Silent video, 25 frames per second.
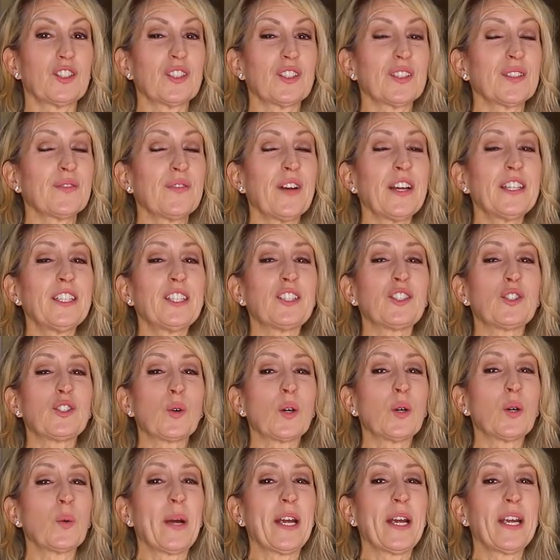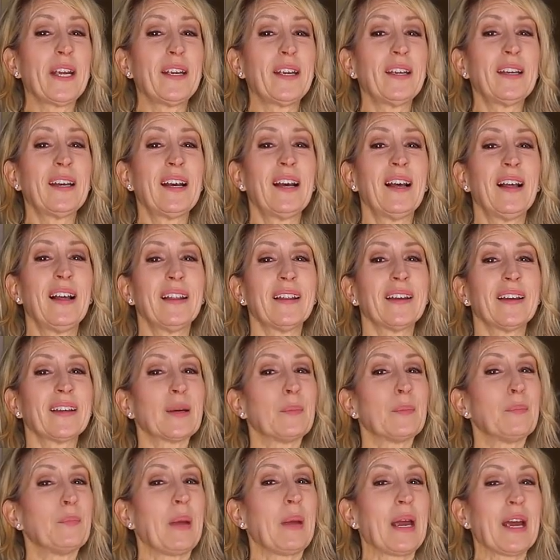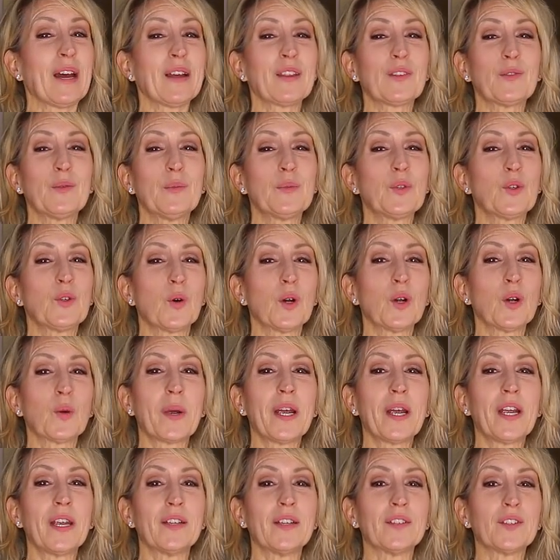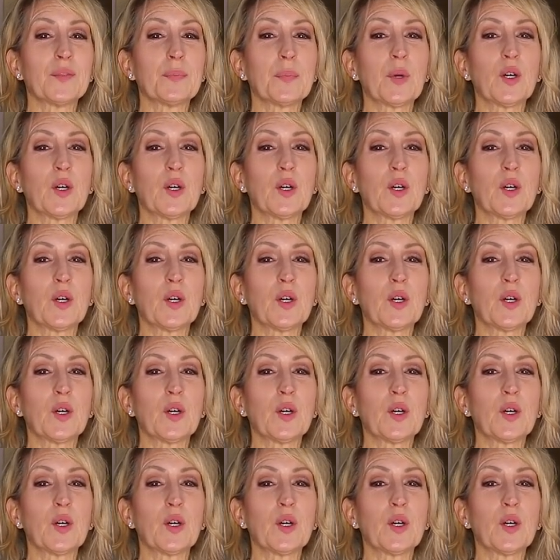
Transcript: Just find a doorway, like a bathroom doorway is